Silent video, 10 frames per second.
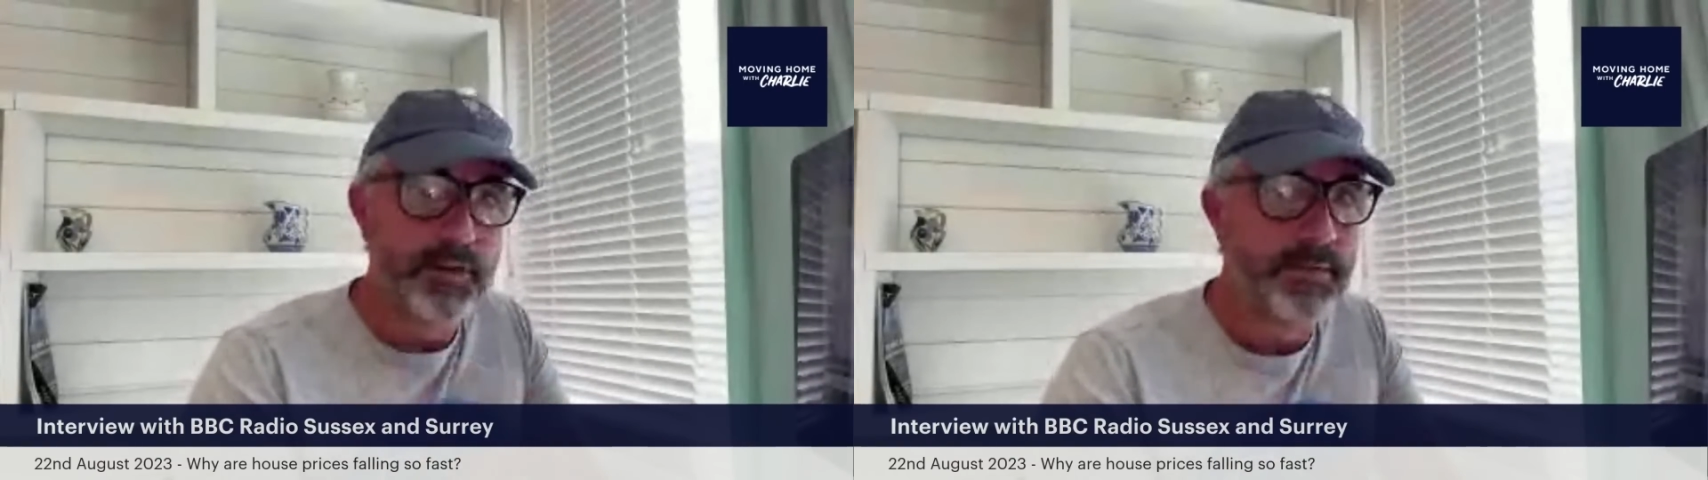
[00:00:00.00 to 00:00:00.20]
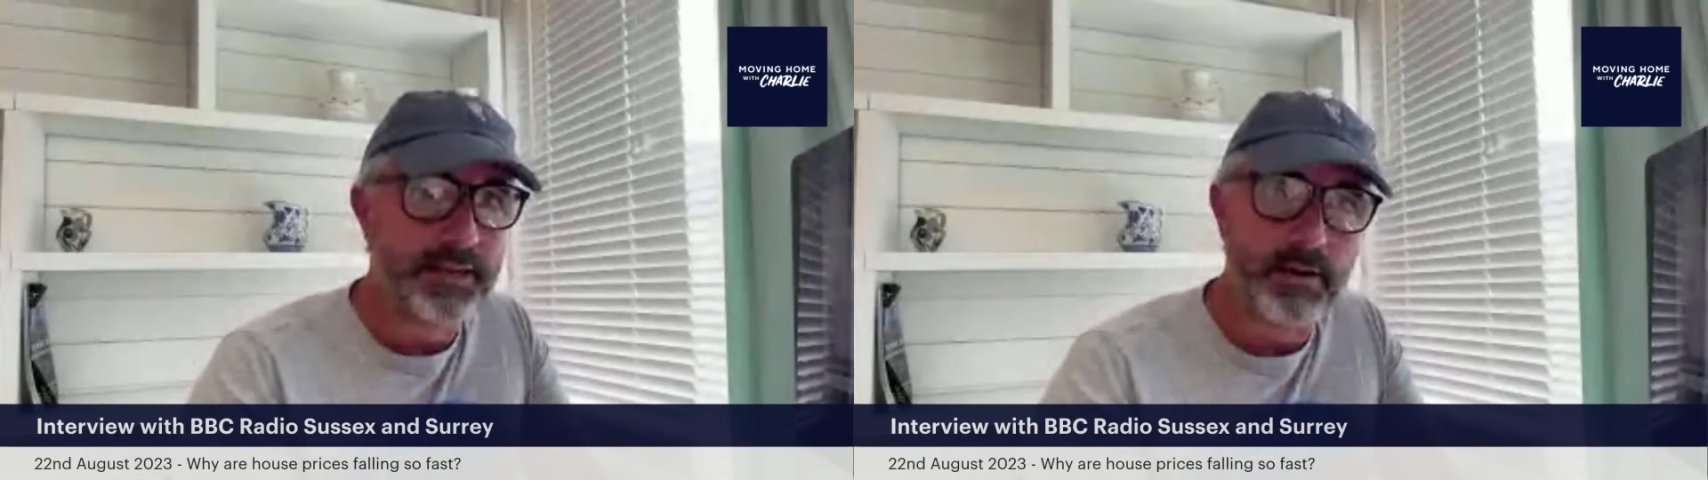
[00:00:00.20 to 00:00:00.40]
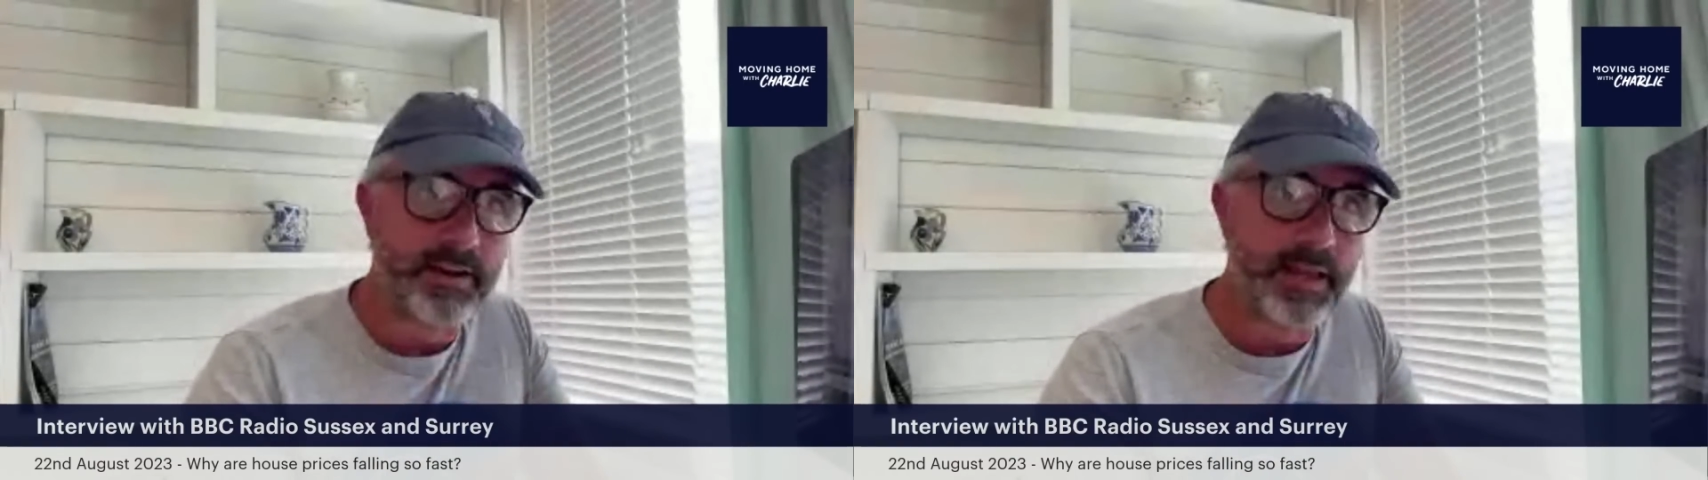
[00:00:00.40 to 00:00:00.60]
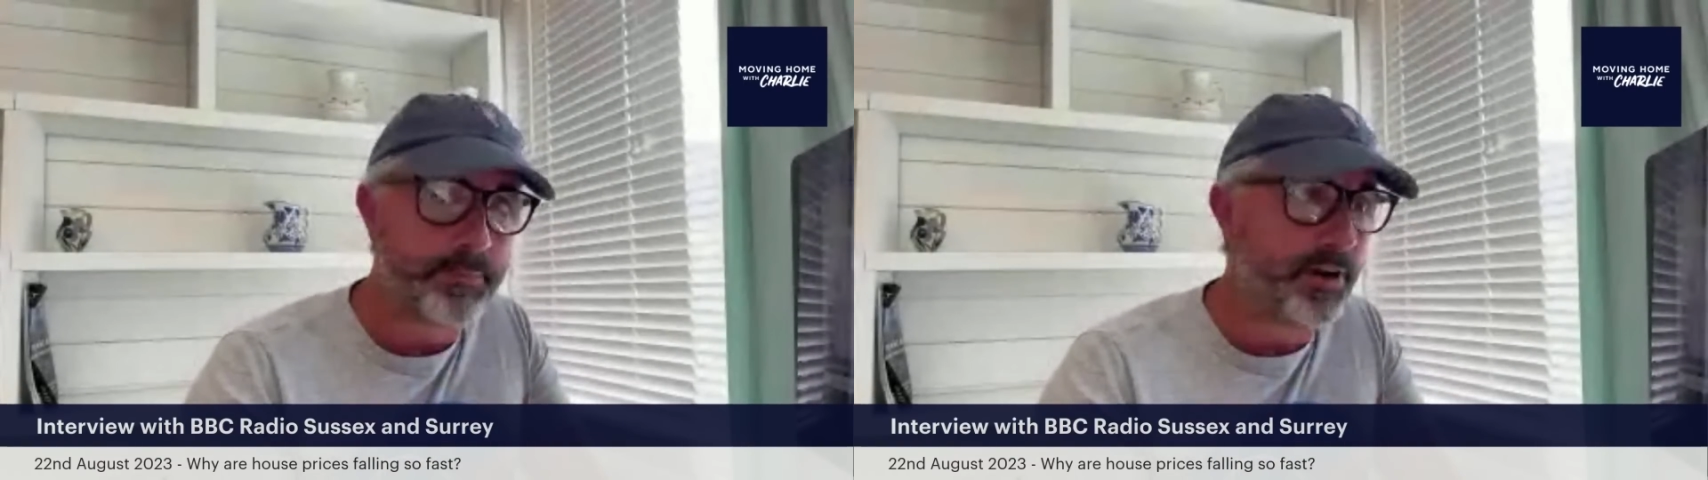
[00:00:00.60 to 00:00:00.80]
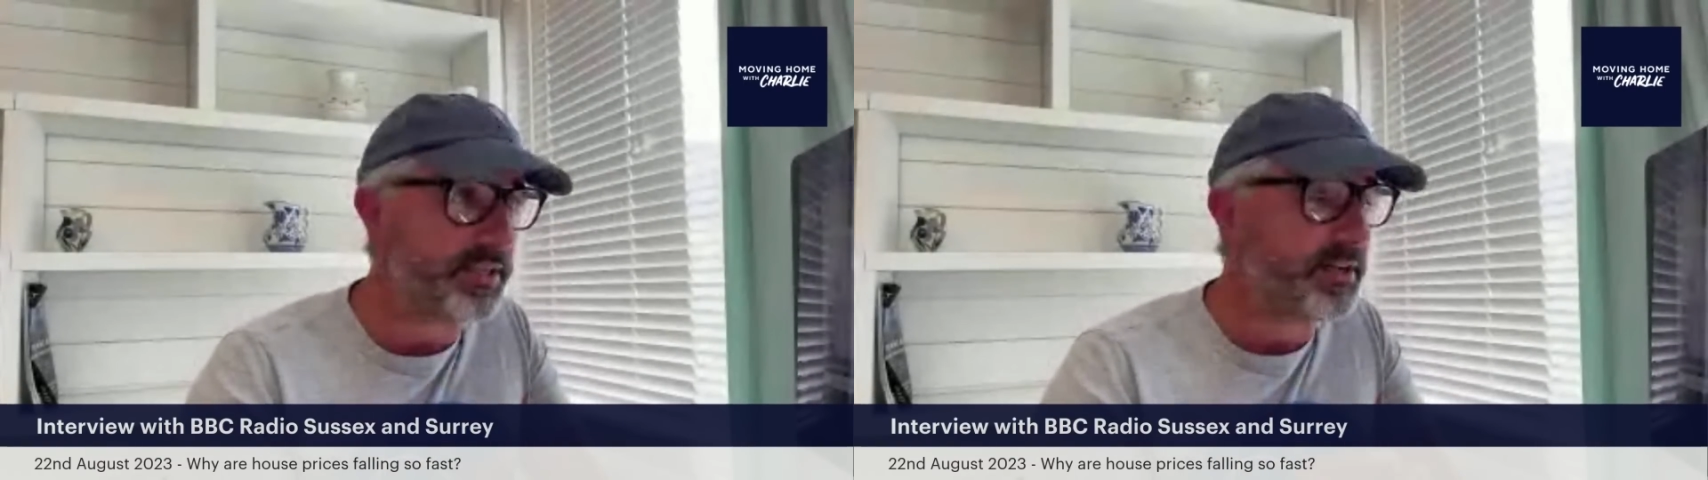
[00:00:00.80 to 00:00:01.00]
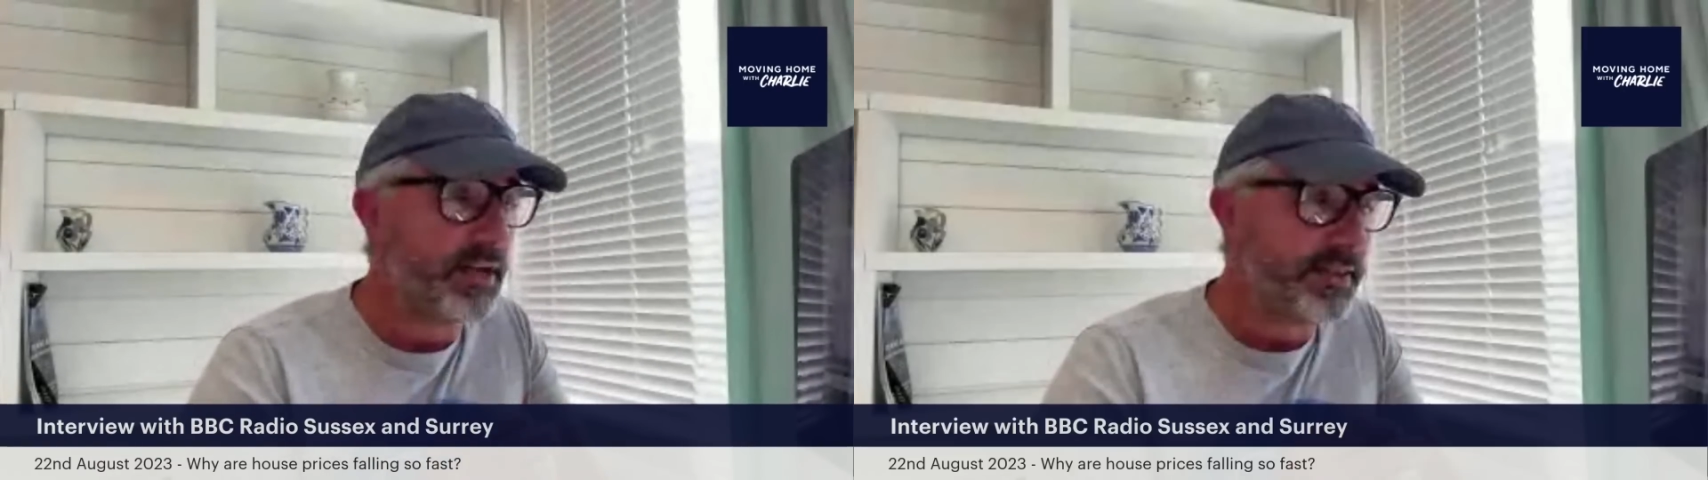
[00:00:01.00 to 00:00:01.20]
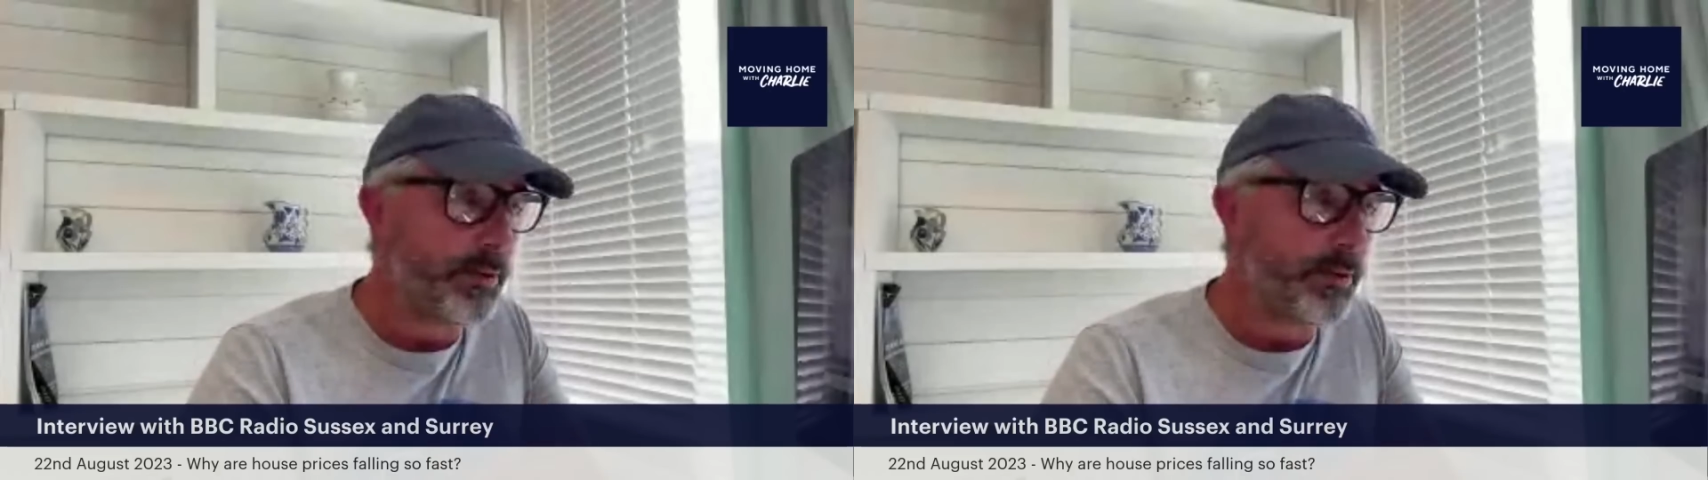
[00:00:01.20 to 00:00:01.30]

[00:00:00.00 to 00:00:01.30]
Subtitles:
told them they can't get their price.